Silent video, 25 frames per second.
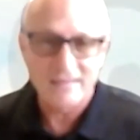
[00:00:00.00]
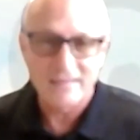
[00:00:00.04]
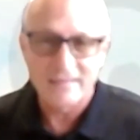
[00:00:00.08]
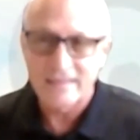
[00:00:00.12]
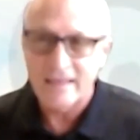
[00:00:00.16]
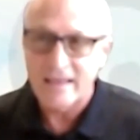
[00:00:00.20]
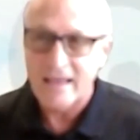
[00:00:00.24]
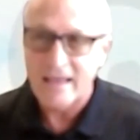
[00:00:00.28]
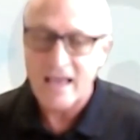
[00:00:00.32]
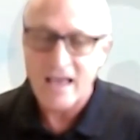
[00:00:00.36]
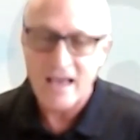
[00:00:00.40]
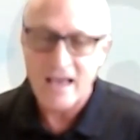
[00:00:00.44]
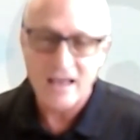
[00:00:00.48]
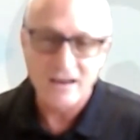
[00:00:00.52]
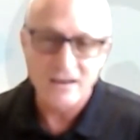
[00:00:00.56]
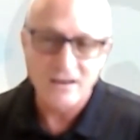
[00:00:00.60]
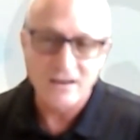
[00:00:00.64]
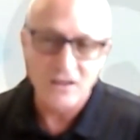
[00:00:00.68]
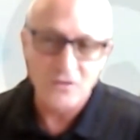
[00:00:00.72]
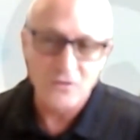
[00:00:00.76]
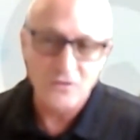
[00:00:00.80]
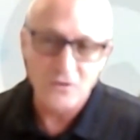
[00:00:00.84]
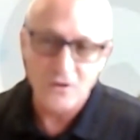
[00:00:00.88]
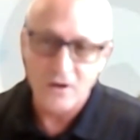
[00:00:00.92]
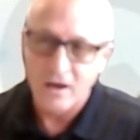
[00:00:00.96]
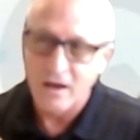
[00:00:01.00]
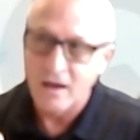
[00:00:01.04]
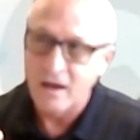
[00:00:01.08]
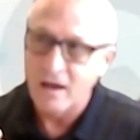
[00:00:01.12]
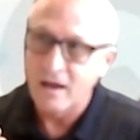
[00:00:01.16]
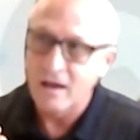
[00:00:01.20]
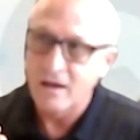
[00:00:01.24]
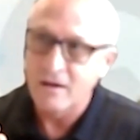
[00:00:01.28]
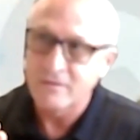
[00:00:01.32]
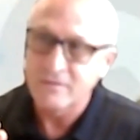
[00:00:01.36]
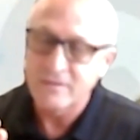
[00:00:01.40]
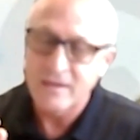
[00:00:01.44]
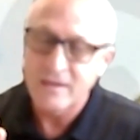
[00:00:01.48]
They had
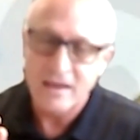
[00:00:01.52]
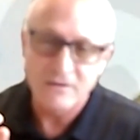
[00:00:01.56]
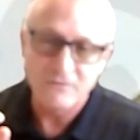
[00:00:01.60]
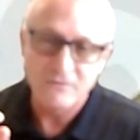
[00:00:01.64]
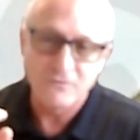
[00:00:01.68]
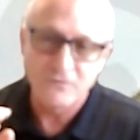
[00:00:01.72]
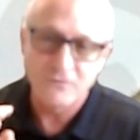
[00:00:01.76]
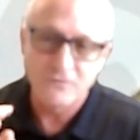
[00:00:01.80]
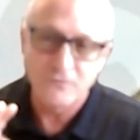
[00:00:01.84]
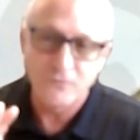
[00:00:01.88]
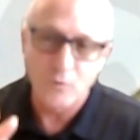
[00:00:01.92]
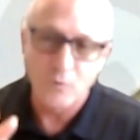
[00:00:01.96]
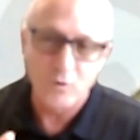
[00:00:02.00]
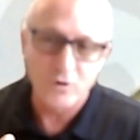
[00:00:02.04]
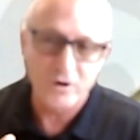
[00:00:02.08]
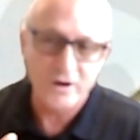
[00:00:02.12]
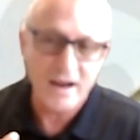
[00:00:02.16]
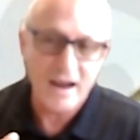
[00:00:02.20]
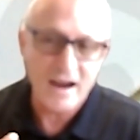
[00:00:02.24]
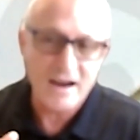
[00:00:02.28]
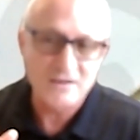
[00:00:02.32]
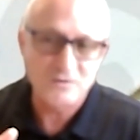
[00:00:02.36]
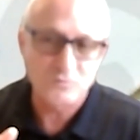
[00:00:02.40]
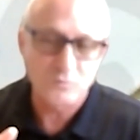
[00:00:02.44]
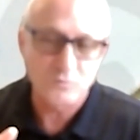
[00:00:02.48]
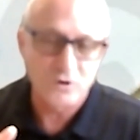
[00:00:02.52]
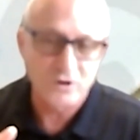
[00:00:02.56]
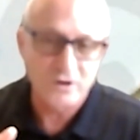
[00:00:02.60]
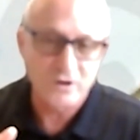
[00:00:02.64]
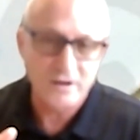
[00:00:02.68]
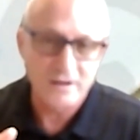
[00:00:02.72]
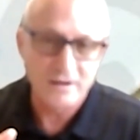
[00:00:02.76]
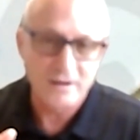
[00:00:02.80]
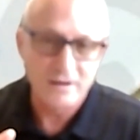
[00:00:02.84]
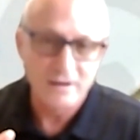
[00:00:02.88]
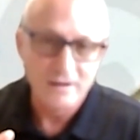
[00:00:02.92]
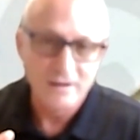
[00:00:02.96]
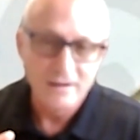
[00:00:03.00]
4 guys
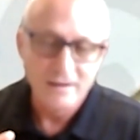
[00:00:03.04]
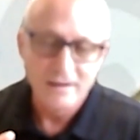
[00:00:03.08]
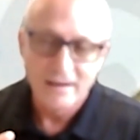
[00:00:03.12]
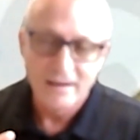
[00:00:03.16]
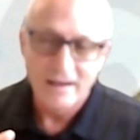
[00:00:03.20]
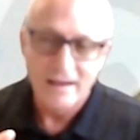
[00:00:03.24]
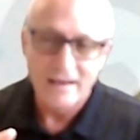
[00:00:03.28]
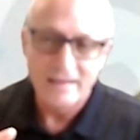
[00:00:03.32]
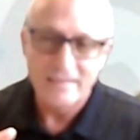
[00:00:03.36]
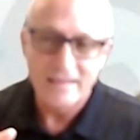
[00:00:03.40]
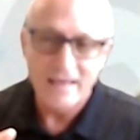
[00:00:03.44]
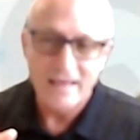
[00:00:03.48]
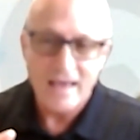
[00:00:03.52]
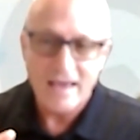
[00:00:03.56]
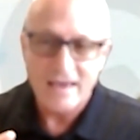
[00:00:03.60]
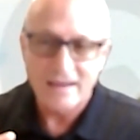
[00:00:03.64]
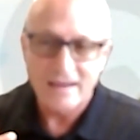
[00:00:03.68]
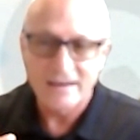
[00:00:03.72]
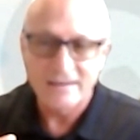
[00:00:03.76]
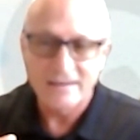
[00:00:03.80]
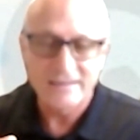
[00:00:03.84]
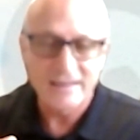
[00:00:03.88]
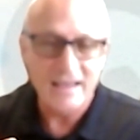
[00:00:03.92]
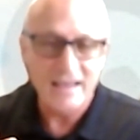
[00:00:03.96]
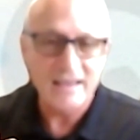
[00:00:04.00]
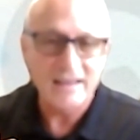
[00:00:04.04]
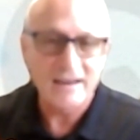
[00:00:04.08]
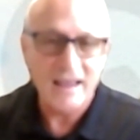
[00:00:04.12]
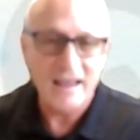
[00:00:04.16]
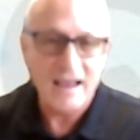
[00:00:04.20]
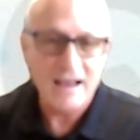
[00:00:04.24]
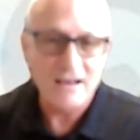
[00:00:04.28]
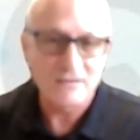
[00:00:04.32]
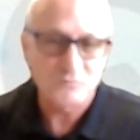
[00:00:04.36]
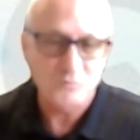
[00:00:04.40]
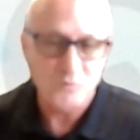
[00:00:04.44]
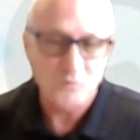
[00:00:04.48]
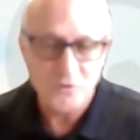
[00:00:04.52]
working, and they had a day and a
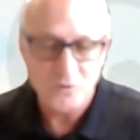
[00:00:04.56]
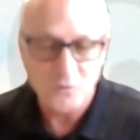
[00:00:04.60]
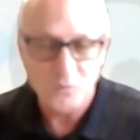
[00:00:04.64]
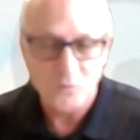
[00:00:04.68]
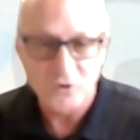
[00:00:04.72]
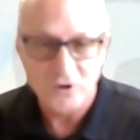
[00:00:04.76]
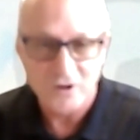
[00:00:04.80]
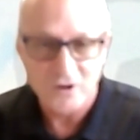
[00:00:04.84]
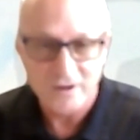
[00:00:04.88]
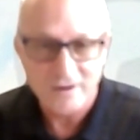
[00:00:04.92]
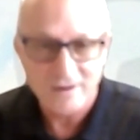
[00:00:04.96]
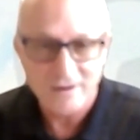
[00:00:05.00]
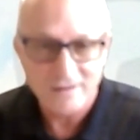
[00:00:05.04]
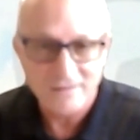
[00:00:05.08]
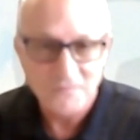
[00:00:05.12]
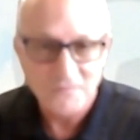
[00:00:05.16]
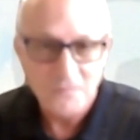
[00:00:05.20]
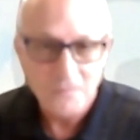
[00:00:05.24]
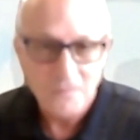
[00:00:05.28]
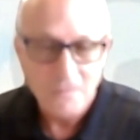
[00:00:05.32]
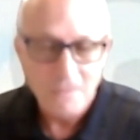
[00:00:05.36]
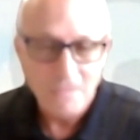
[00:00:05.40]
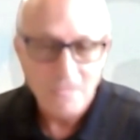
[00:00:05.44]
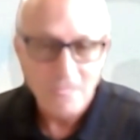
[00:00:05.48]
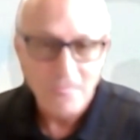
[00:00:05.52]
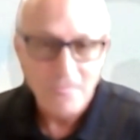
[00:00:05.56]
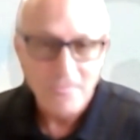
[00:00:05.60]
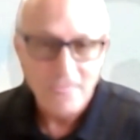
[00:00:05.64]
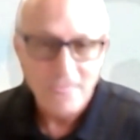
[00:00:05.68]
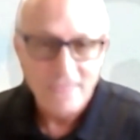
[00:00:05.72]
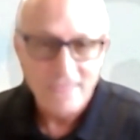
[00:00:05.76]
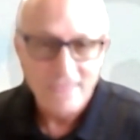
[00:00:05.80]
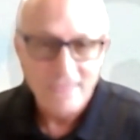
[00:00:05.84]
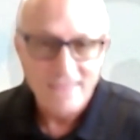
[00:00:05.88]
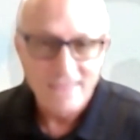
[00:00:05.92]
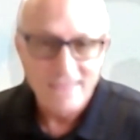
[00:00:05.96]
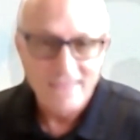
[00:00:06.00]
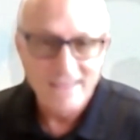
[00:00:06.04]
half's worth of work
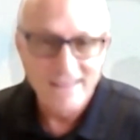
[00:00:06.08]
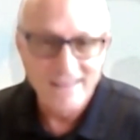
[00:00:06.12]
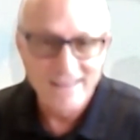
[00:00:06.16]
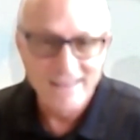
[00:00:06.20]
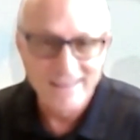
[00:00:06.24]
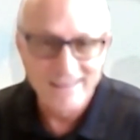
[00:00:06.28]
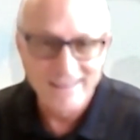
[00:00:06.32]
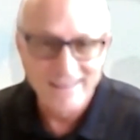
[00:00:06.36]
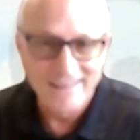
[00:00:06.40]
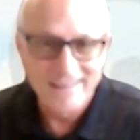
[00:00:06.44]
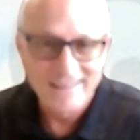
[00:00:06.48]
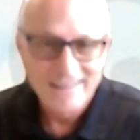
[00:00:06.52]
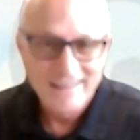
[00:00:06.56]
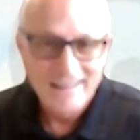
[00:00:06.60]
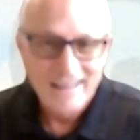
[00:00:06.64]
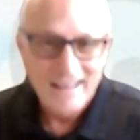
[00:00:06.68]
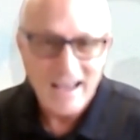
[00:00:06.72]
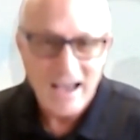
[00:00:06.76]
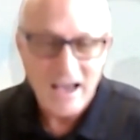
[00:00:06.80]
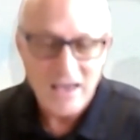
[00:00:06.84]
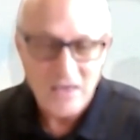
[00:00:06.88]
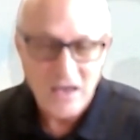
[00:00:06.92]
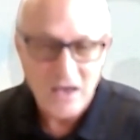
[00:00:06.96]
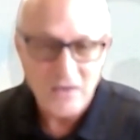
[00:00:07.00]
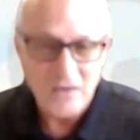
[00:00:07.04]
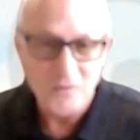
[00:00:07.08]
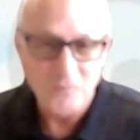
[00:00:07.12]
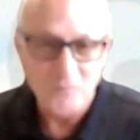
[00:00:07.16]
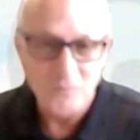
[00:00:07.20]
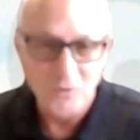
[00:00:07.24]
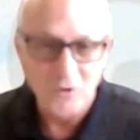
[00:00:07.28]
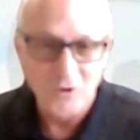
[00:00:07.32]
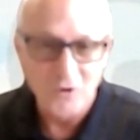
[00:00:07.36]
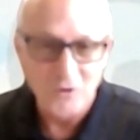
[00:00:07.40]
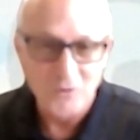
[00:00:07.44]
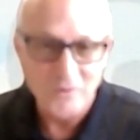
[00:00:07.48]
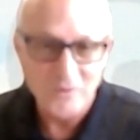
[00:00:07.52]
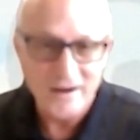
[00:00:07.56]
on the
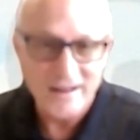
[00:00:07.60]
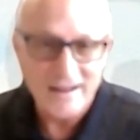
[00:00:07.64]
board when I